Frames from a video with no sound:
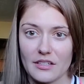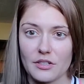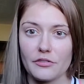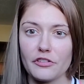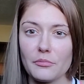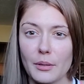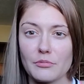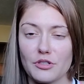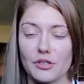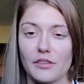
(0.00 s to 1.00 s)
So if you
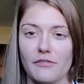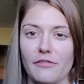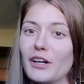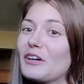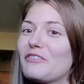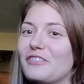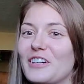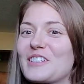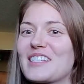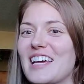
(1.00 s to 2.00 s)
remember, during the very
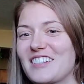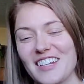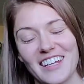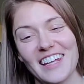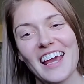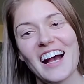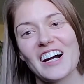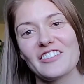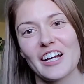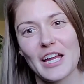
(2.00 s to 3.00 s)
first session
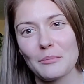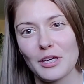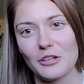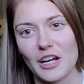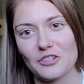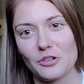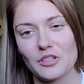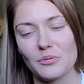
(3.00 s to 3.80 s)
of our A&P Crash Course,